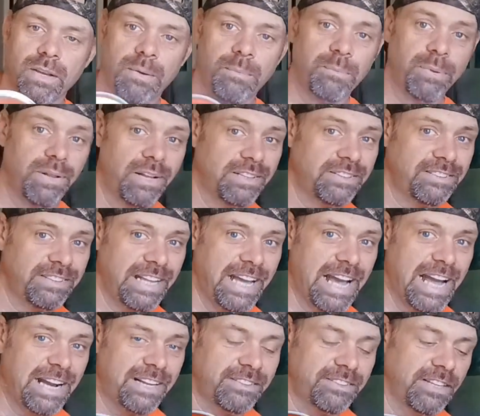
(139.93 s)
plus
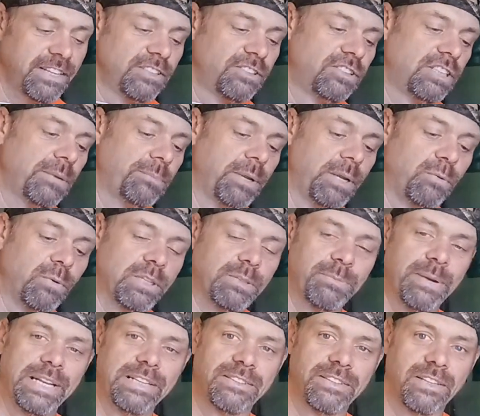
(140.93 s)
tax and shipping, which
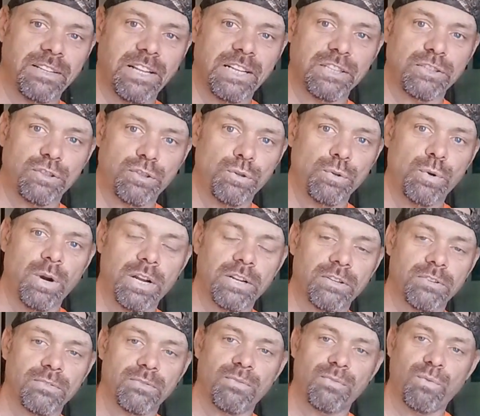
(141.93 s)
makes it like
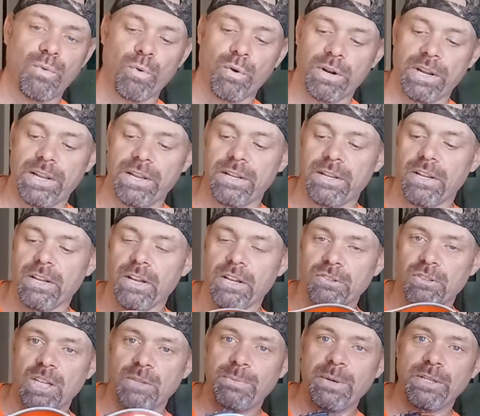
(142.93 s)
$240.
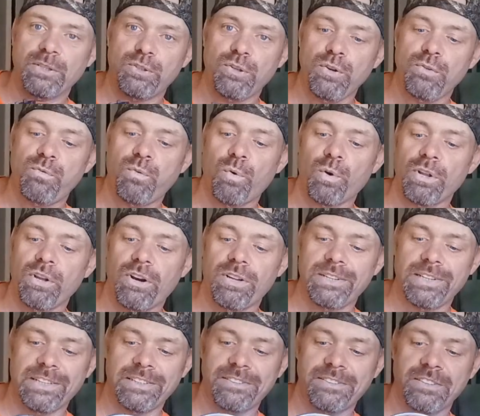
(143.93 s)
So I spent $240 on
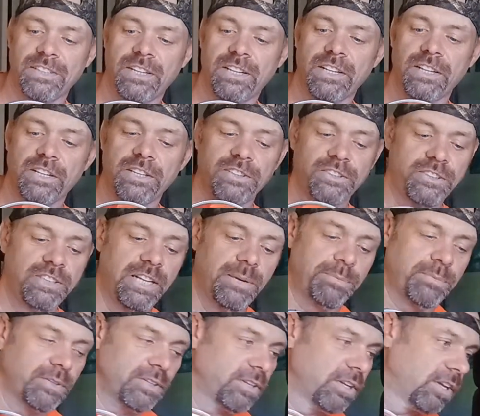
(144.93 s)
this,
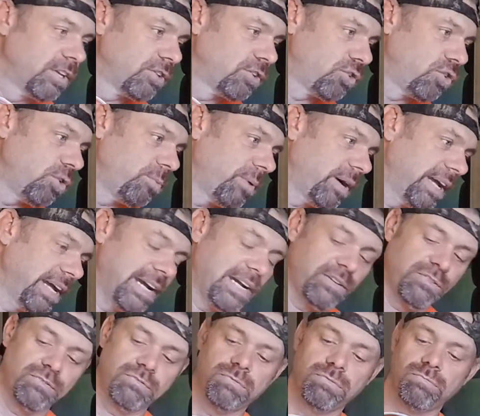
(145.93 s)
shipped to my
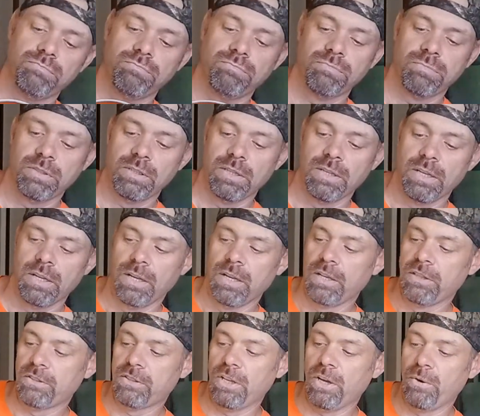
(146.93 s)
house.
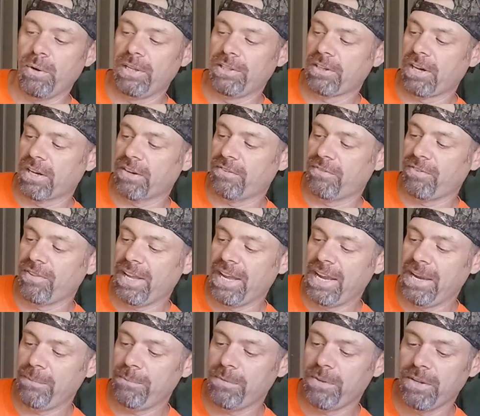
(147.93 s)
So it's got a
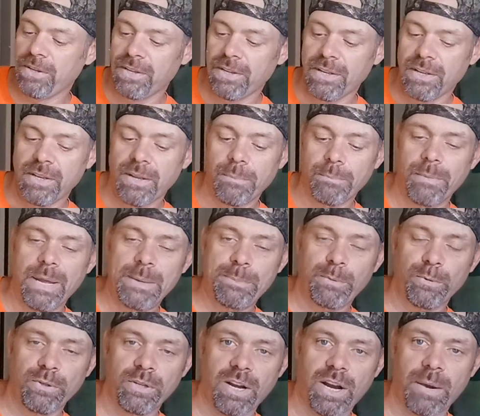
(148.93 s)
flamed
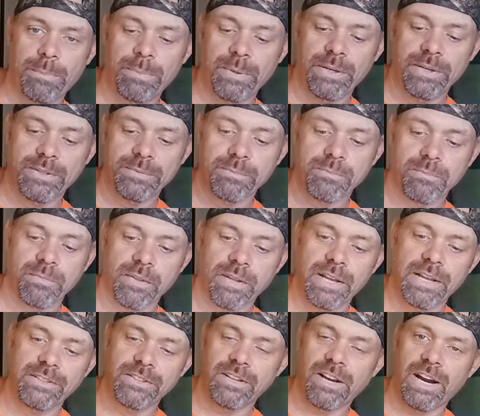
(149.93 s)
maple top.
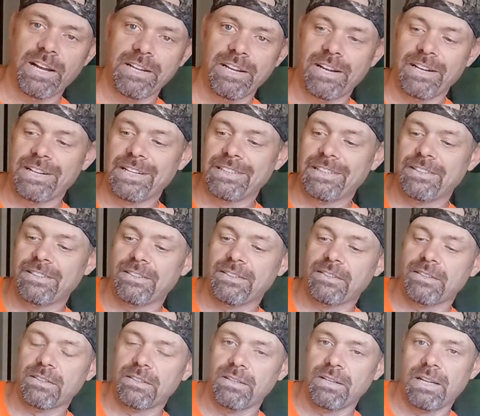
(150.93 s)
It's got a
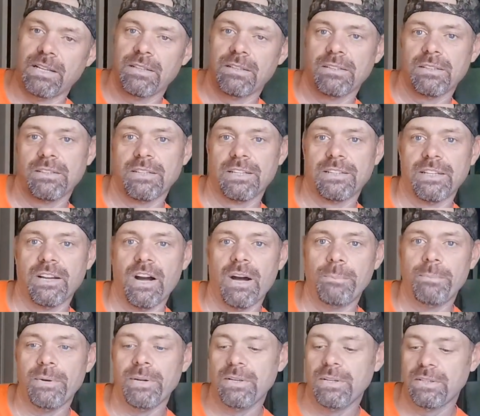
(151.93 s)

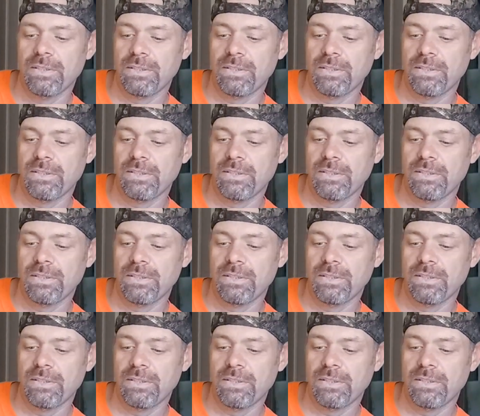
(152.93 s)
katapa